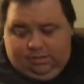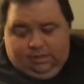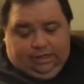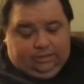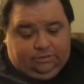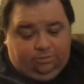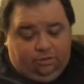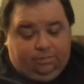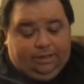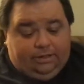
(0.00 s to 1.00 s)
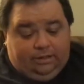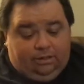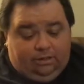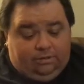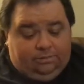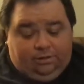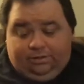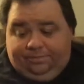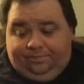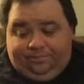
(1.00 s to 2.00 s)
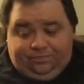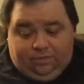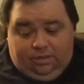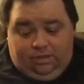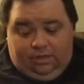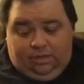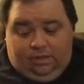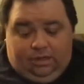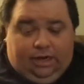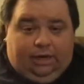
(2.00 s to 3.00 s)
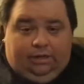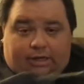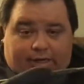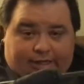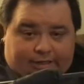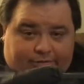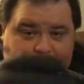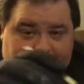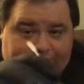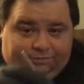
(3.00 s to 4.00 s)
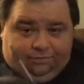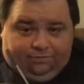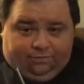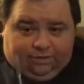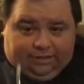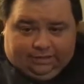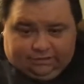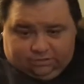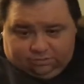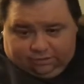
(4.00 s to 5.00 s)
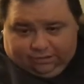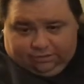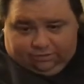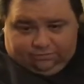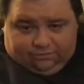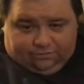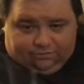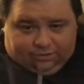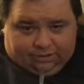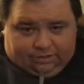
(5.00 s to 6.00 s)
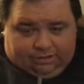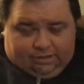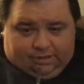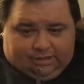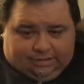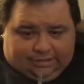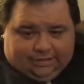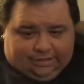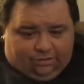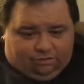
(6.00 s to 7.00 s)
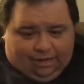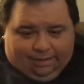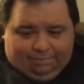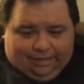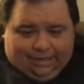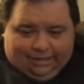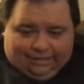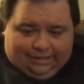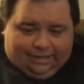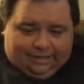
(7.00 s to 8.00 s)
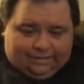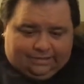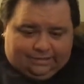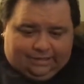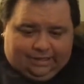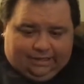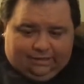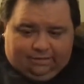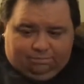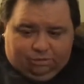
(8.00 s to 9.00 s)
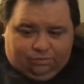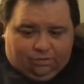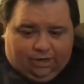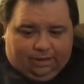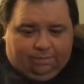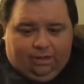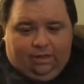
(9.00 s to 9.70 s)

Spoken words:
It's more about the garlic butter. Now, I got a little seafood fork. Now, this is what you use to dig the crab meat out of legs and blue crab.